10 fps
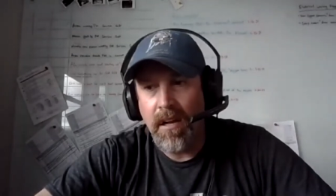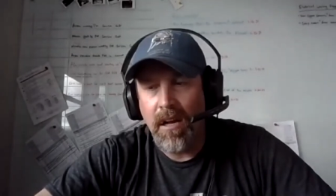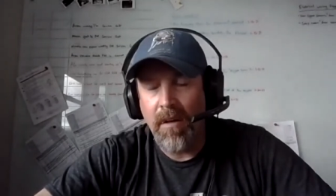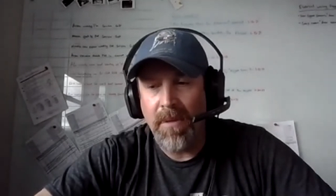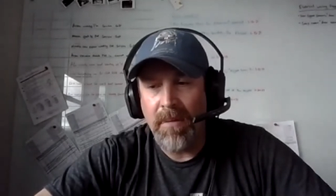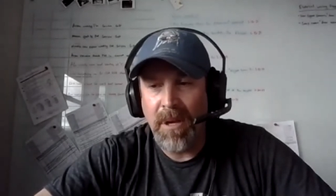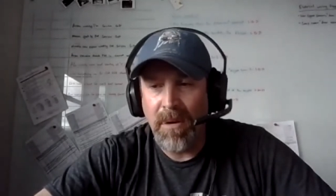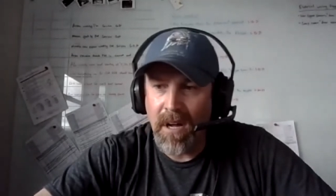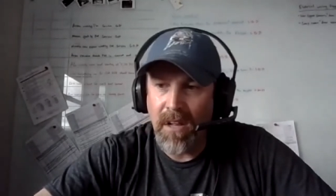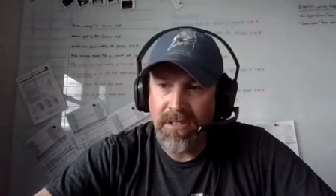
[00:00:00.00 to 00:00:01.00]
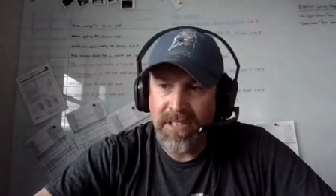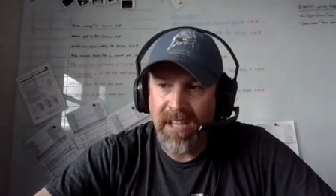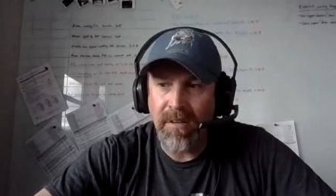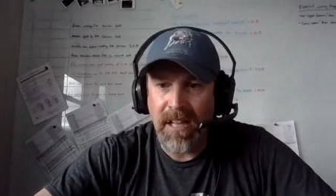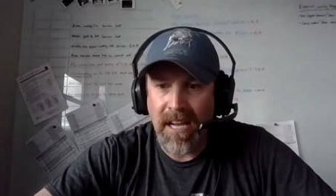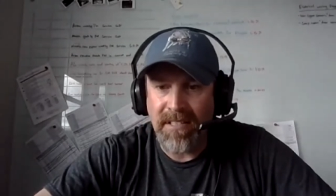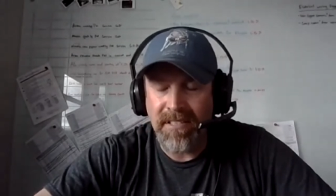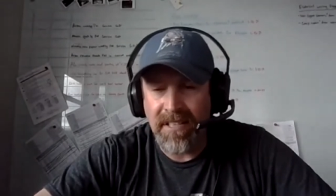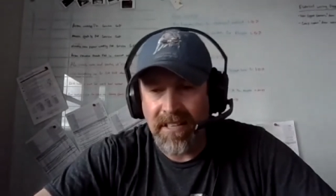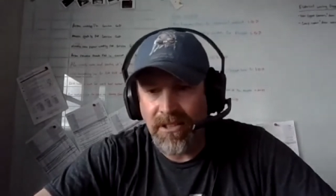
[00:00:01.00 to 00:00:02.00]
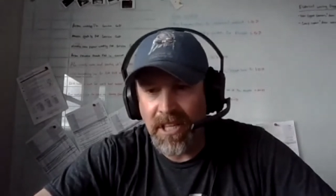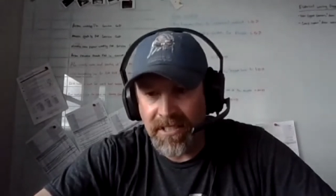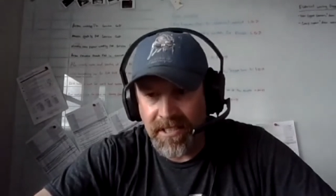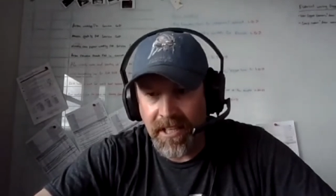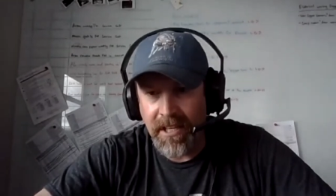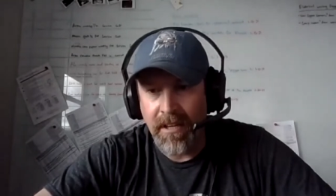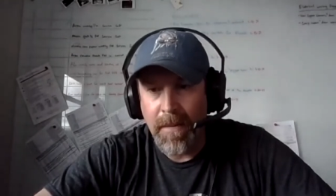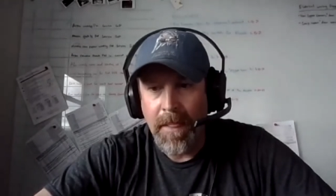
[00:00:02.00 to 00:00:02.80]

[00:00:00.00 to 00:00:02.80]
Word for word: Um, meanwhile, taking classes at the JC,